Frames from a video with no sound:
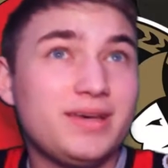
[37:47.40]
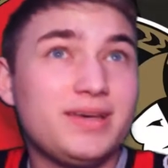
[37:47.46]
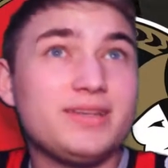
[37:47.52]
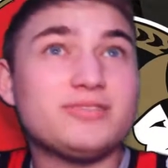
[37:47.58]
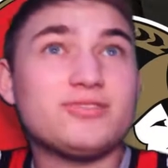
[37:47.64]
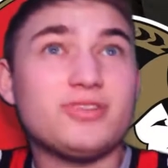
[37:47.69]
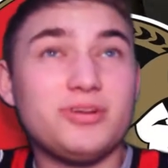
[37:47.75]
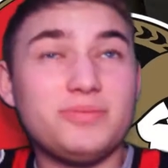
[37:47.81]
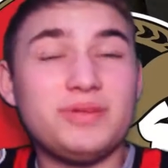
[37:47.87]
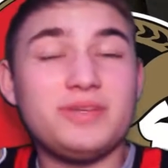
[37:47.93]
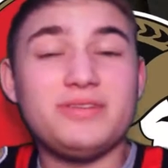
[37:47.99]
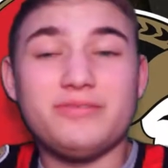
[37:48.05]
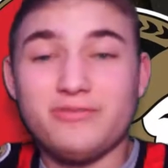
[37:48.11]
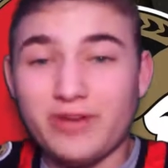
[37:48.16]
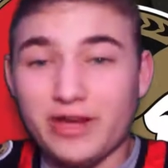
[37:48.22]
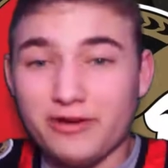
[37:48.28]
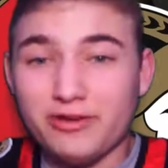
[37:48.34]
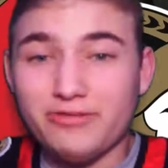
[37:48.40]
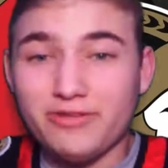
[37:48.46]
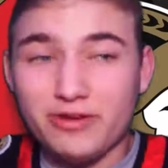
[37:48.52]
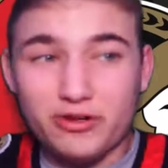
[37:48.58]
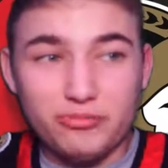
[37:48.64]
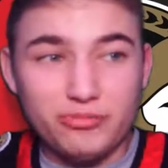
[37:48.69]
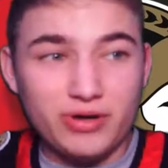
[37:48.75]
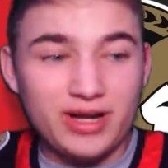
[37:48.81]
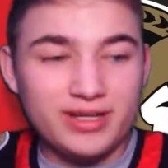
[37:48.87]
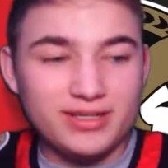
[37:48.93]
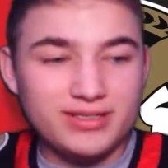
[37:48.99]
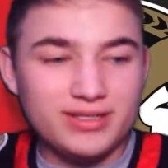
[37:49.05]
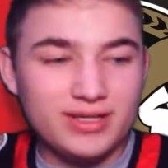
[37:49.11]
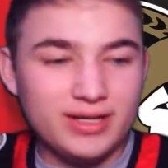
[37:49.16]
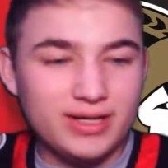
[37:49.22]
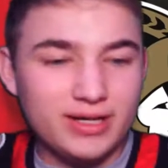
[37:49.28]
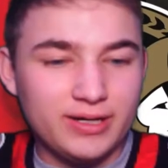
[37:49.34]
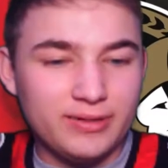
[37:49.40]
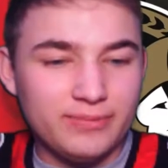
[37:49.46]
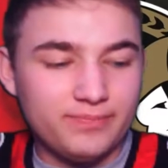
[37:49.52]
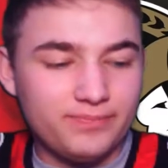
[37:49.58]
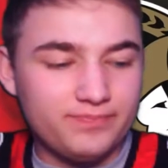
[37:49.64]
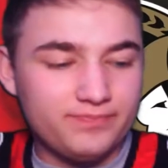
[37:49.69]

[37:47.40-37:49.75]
going to be very, very bright. I